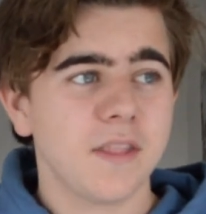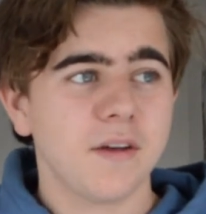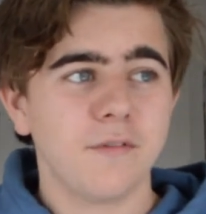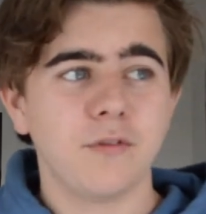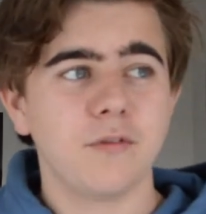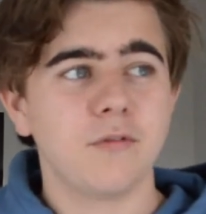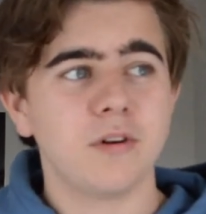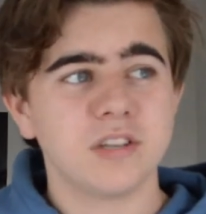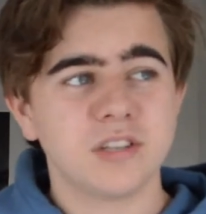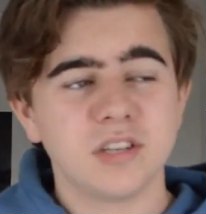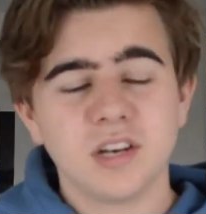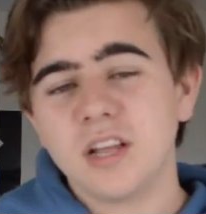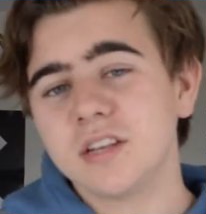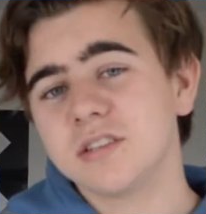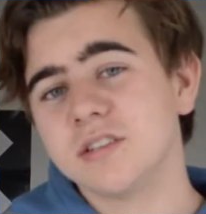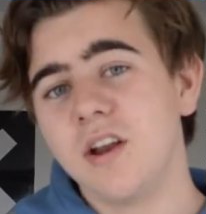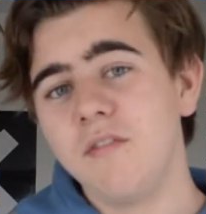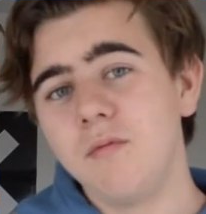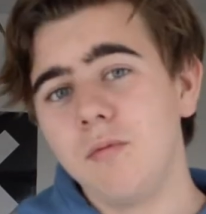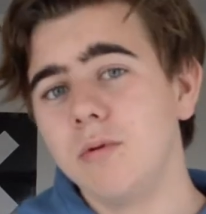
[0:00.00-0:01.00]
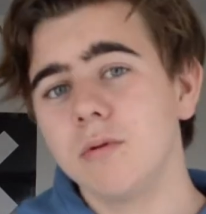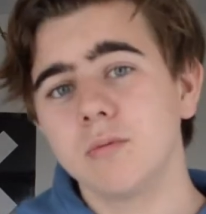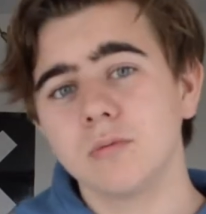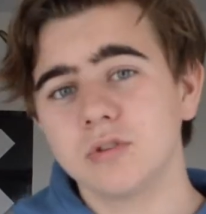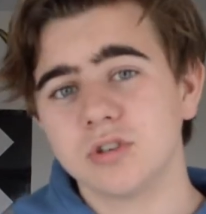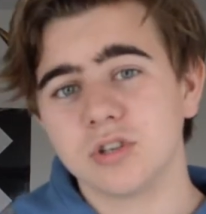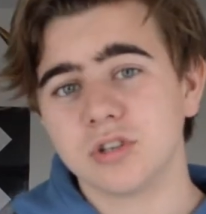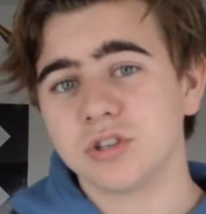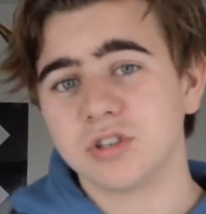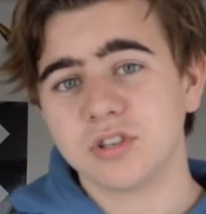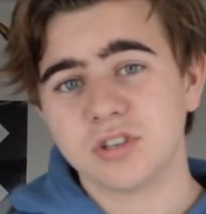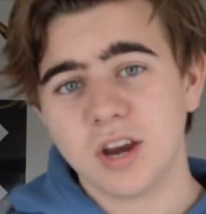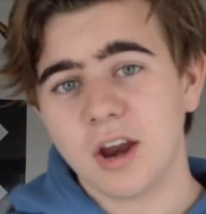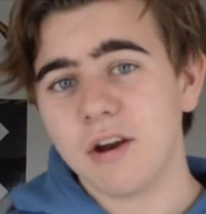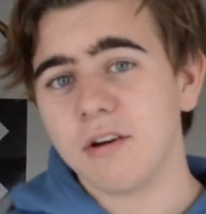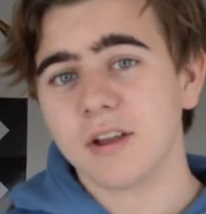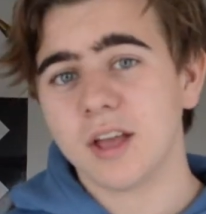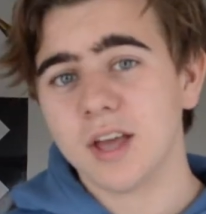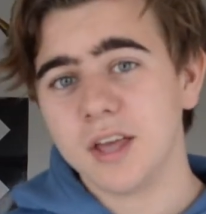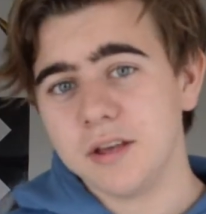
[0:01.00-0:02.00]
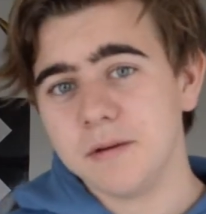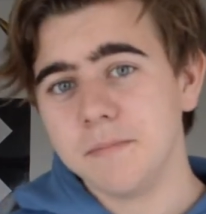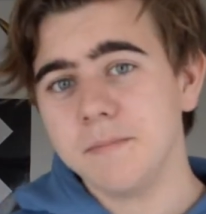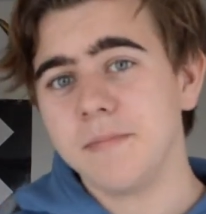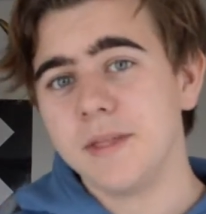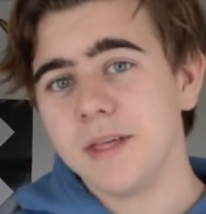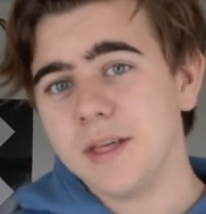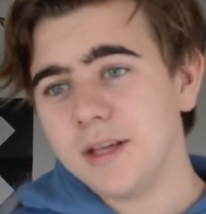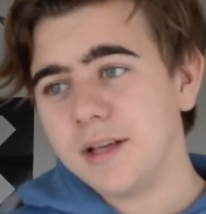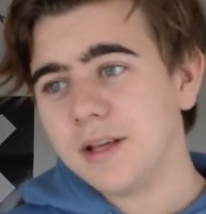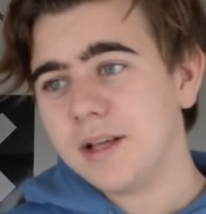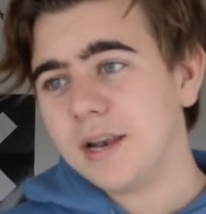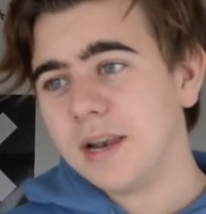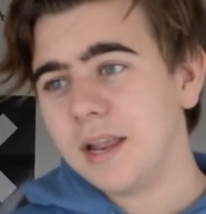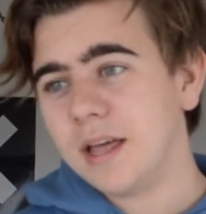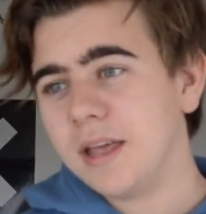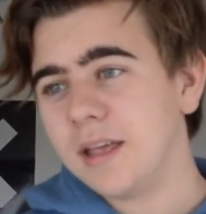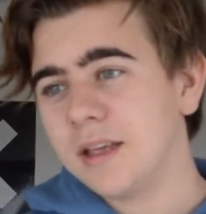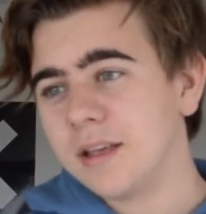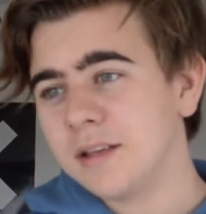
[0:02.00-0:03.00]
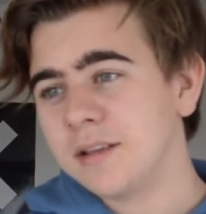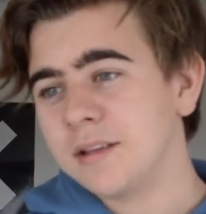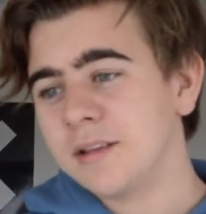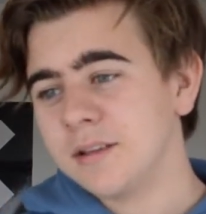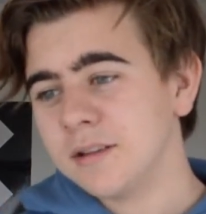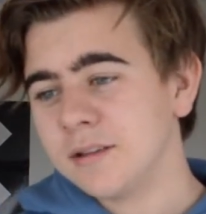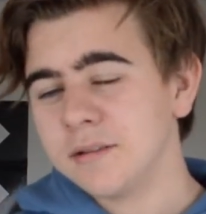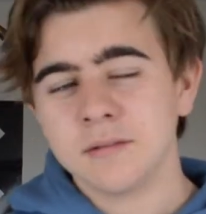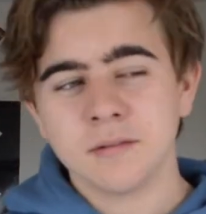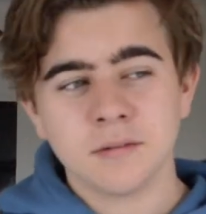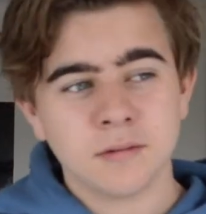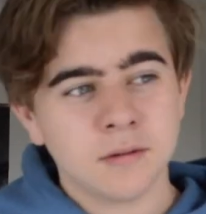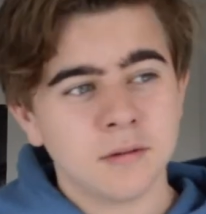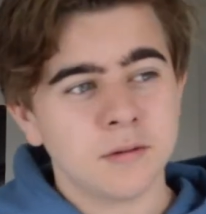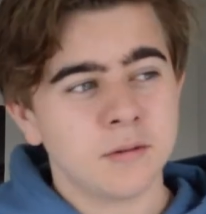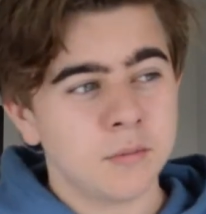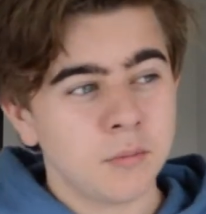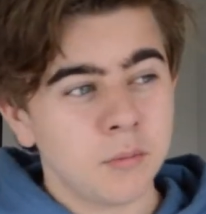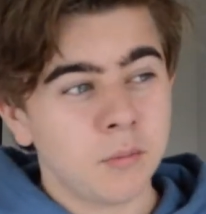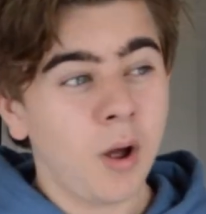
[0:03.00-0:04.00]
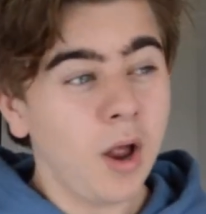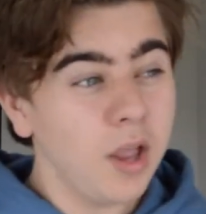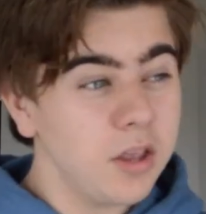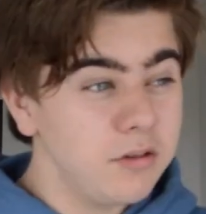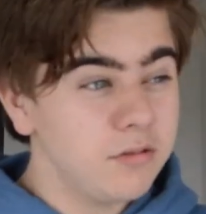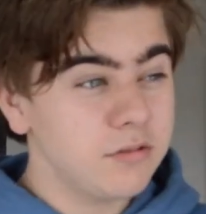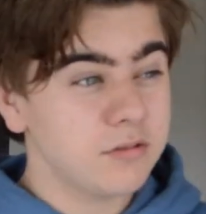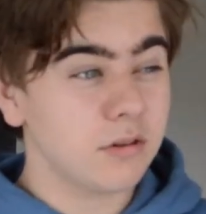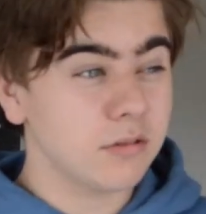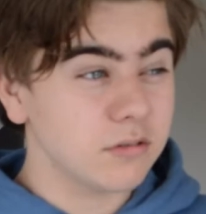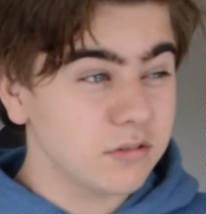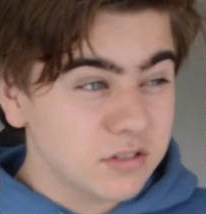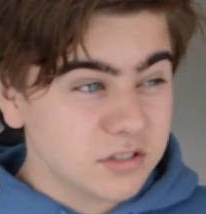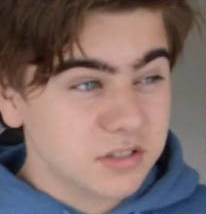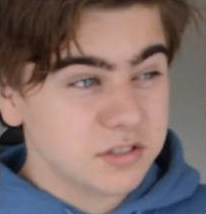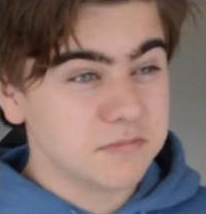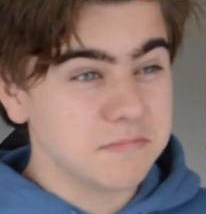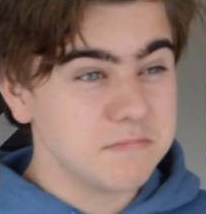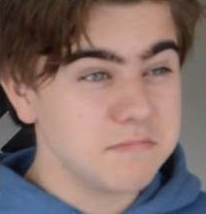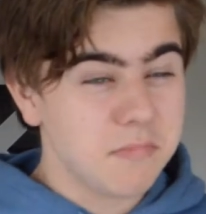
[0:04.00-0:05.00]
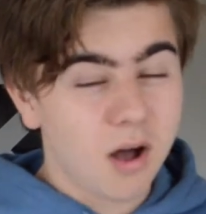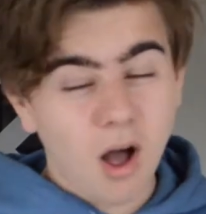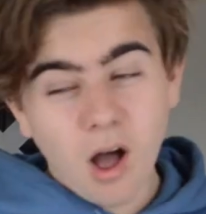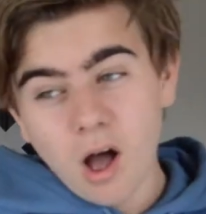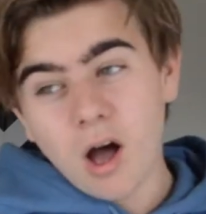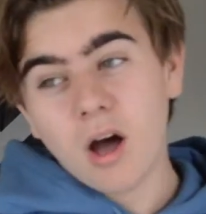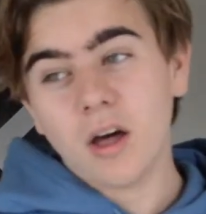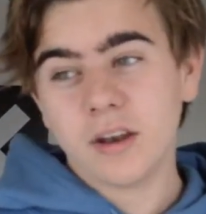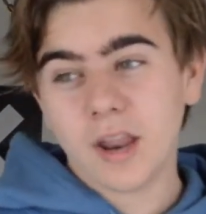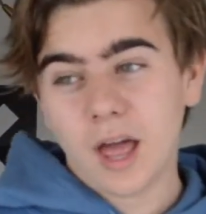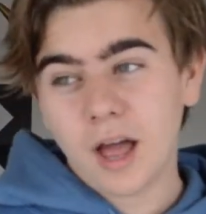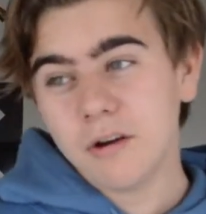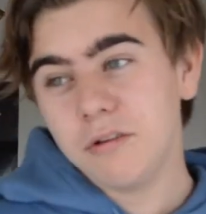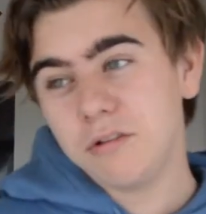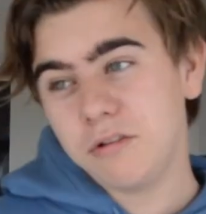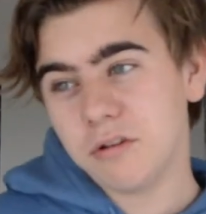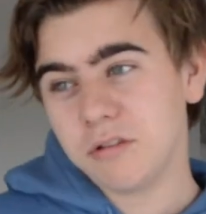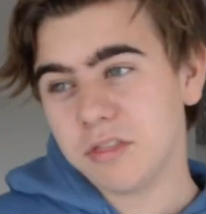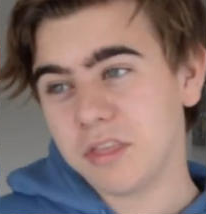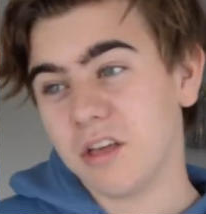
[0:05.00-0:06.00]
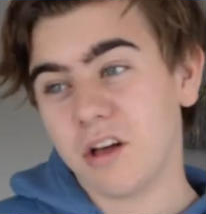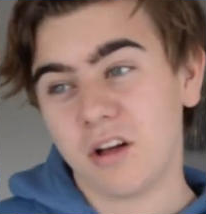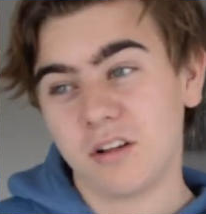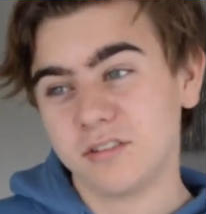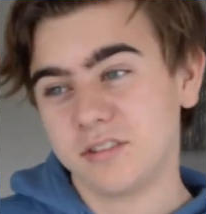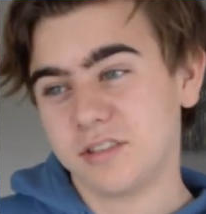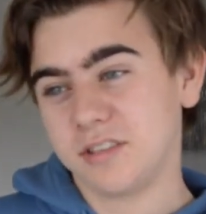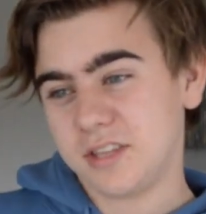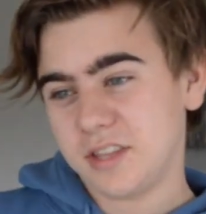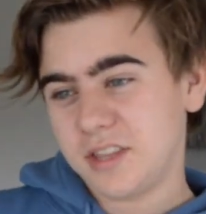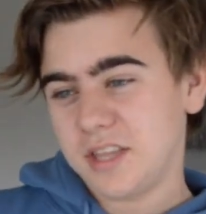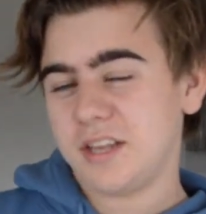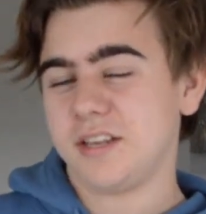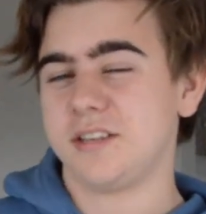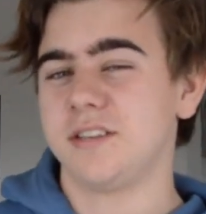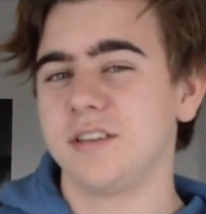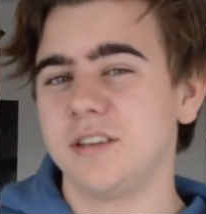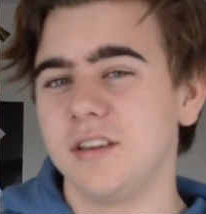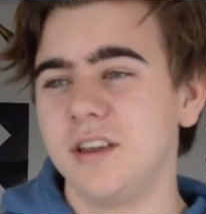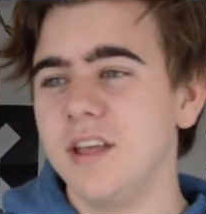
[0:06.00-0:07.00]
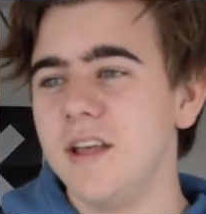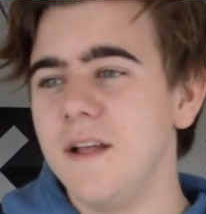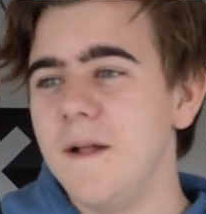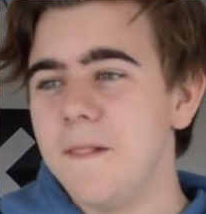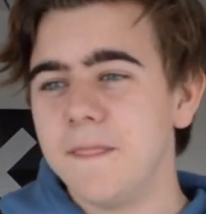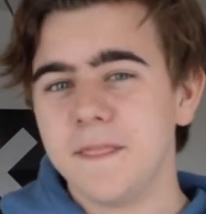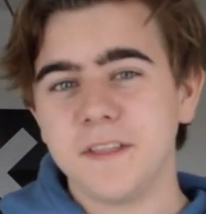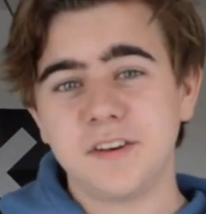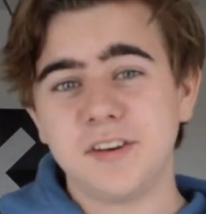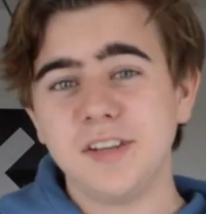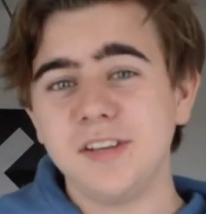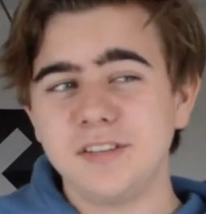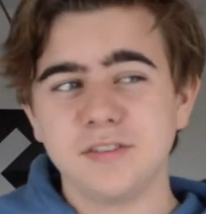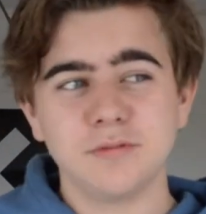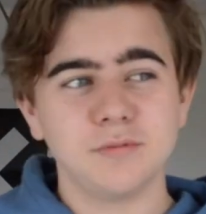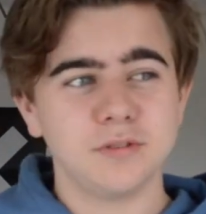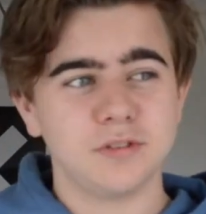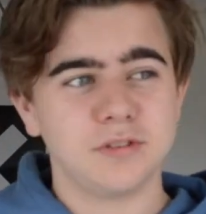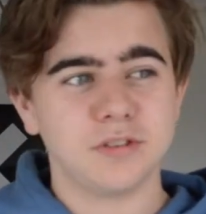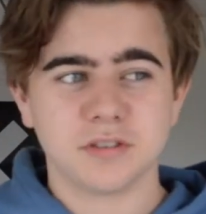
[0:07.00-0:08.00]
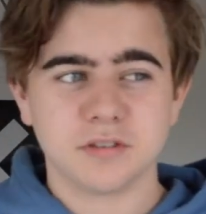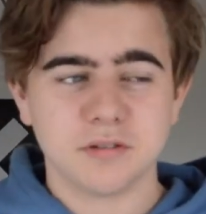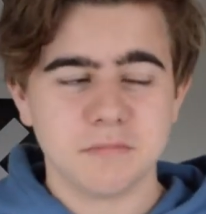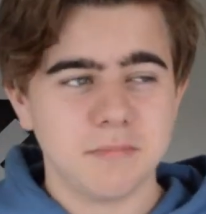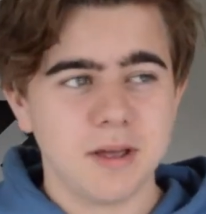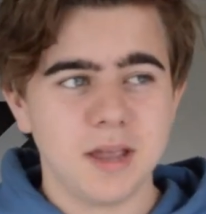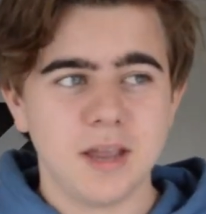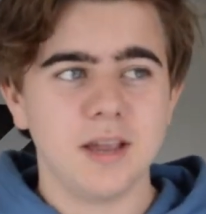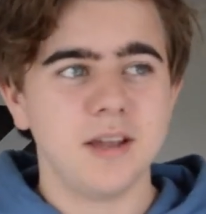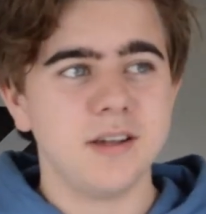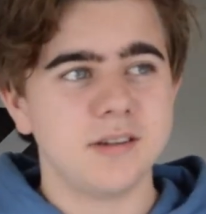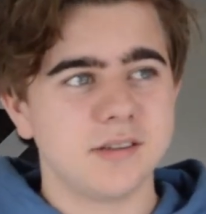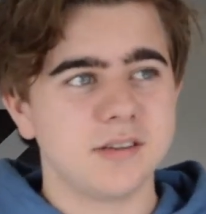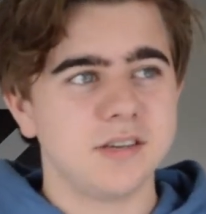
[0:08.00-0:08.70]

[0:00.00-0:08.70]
For the rest of the lesson, everyone was just staring at him like, why are you so smart, and how do you know the answer to this? And the teacher was just amazed.